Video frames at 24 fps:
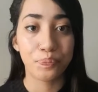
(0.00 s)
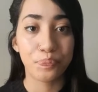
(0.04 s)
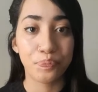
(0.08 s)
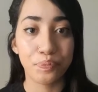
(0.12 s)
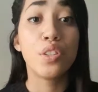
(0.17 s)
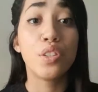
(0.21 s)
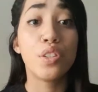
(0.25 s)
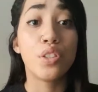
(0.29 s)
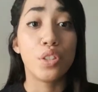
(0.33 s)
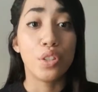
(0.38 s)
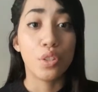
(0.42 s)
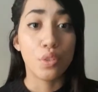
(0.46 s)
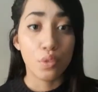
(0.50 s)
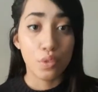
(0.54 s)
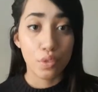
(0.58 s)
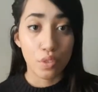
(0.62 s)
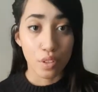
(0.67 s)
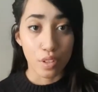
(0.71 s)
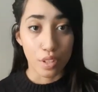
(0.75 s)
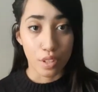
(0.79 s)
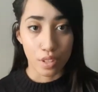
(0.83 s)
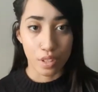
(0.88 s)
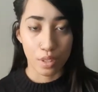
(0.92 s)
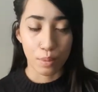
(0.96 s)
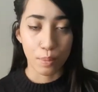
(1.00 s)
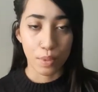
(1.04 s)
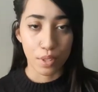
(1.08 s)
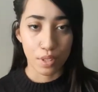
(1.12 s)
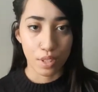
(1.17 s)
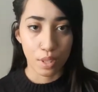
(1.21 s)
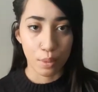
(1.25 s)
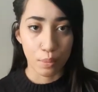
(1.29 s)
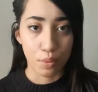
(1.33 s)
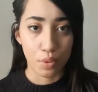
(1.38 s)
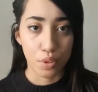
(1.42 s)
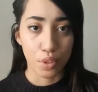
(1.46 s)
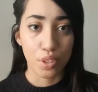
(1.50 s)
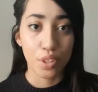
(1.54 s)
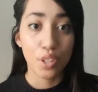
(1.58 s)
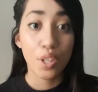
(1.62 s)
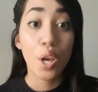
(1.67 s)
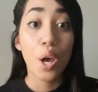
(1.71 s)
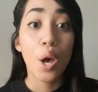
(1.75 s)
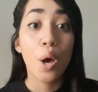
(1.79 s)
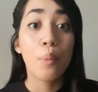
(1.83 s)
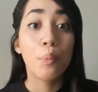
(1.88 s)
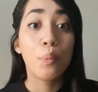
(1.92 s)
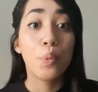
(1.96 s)
Due to this perception,
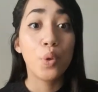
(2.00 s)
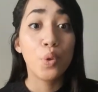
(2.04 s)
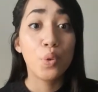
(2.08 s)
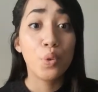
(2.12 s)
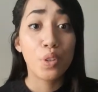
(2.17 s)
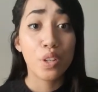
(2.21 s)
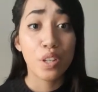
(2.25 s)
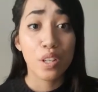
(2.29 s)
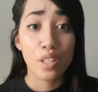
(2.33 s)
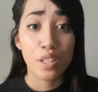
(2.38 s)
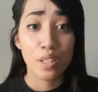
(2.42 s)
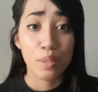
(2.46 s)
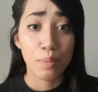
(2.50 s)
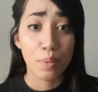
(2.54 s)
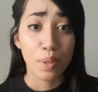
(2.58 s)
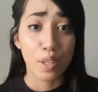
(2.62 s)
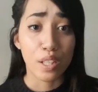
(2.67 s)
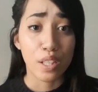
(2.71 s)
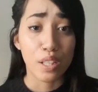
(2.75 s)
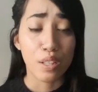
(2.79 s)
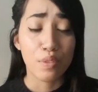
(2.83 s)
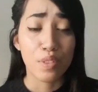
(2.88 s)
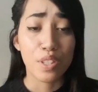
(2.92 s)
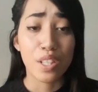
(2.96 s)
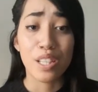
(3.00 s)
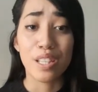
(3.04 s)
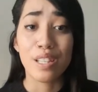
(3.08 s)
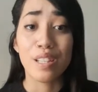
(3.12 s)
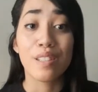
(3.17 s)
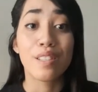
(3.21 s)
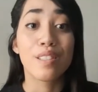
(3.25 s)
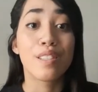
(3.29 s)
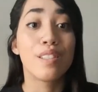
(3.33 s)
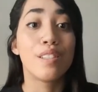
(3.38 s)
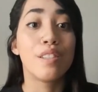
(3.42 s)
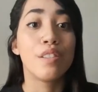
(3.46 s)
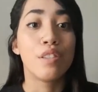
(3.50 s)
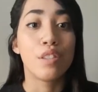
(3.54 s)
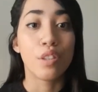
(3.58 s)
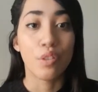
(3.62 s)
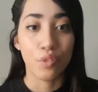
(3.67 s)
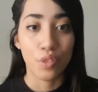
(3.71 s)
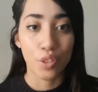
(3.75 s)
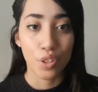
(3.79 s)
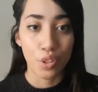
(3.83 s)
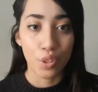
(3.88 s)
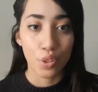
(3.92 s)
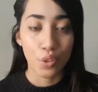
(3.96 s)
pluralist believes it is
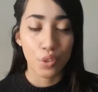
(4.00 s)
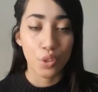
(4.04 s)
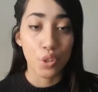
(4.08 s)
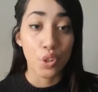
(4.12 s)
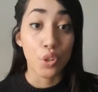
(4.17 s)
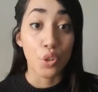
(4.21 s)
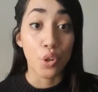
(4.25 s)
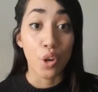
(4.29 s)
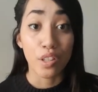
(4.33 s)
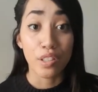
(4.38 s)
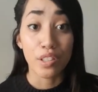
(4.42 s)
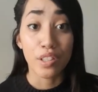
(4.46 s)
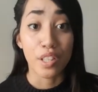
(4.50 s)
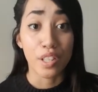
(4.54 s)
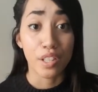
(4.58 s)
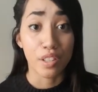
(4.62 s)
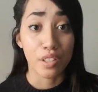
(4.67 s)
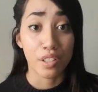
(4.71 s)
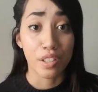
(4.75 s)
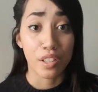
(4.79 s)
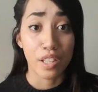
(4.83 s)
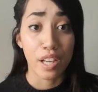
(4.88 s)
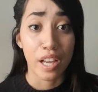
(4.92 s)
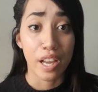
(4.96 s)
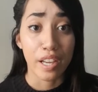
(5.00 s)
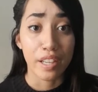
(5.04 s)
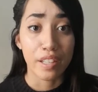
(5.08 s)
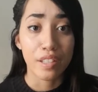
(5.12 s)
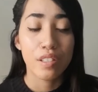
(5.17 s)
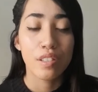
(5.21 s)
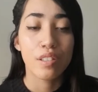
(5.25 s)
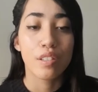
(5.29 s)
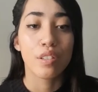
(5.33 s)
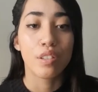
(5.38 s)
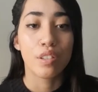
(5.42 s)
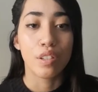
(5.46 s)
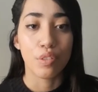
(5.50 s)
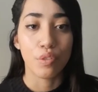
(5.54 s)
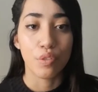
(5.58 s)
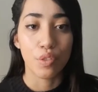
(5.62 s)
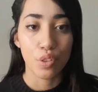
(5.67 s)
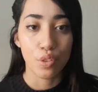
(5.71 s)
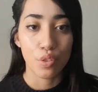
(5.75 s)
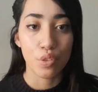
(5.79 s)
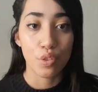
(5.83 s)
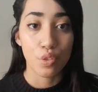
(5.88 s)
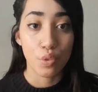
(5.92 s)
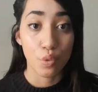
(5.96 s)
difficult to not recognize the different
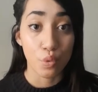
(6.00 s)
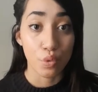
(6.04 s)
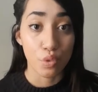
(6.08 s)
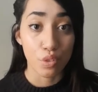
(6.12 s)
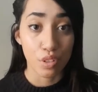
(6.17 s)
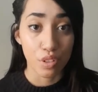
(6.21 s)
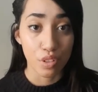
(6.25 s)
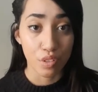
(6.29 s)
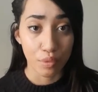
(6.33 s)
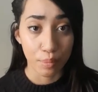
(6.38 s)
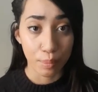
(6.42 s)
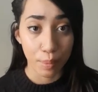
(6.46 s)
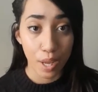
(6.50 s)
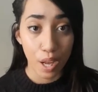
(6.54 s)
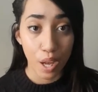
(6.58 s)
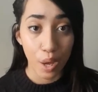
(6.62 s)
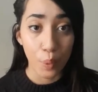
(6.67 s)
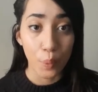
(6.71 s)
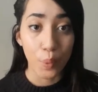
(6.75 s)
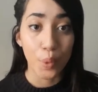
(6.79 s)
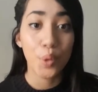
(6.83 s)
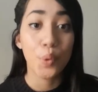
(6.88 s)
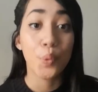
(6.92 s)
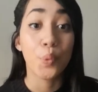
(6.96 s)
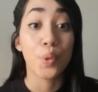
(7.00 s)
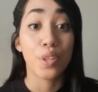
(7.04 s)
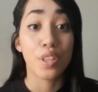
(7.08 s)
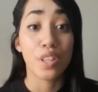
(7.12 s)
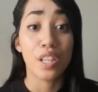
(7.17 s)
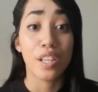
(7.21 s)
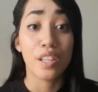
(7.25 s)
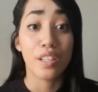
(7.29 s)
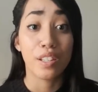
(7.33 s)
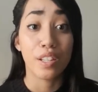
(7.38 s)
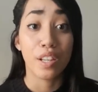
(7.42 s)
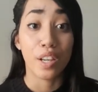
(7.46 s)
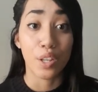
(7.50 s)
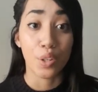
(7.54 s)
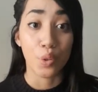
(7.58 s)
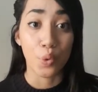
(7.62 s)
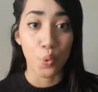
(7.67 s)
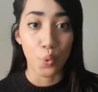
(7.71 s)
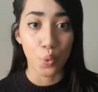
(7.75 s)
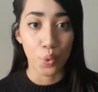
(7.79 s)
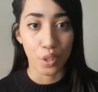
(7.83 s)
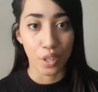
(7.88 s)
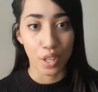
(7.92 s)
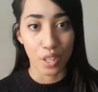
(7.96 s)
sources of power within an
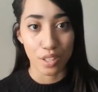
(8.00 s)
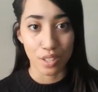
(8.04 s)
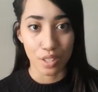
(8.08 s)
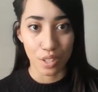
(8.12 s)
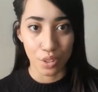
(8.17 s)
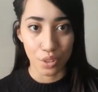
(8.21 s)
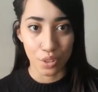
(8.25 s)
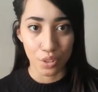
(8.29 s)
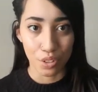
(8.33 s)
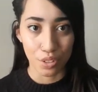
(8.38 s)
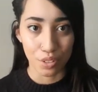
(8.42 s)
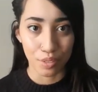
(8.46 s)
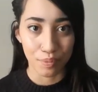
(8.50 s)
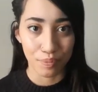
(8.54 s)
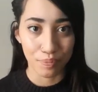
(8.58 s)
organization.